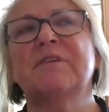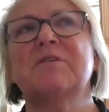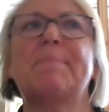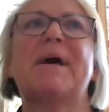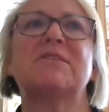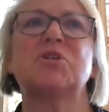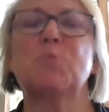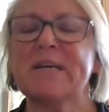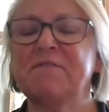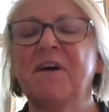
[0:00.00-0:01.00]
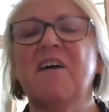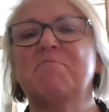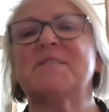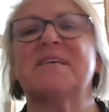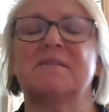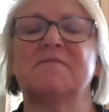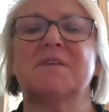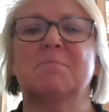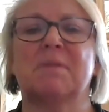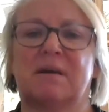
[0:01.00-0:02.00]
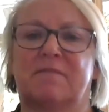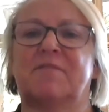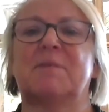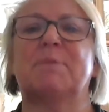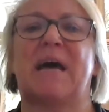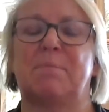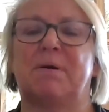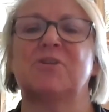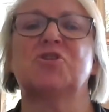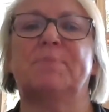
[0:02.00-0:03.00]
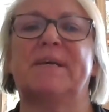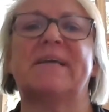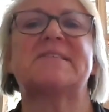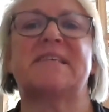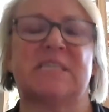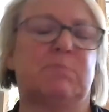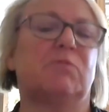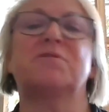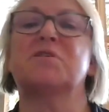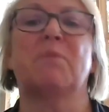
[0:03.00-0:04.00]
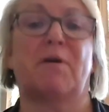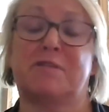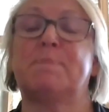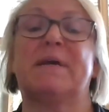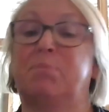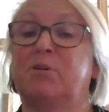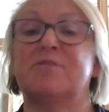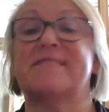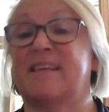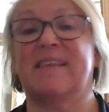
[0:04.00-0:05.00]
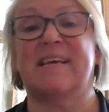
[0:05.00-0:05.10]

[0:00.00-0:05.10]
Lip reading: about 25% of the paper should be accessible to most people who sit the